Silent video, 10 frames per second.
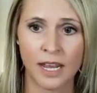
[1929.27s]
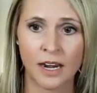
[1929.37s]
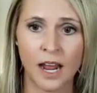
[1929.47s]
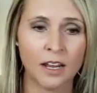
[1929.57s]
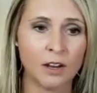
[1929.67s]

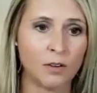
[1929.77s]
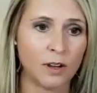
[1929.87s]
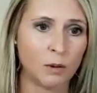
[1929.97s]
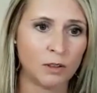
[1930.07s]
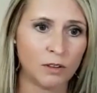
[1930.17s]
And I
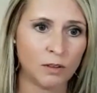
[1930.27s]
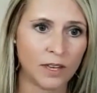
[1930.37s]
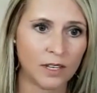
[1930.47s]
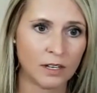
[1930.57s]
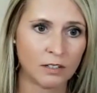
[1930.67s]
agree with you
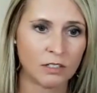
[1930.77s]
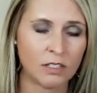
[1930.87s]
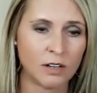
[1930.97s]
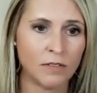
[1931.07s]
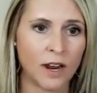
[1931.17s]
that there's
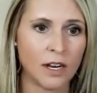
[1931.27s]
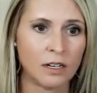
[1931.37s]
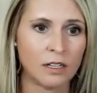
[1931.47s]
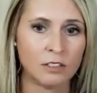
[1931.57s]
different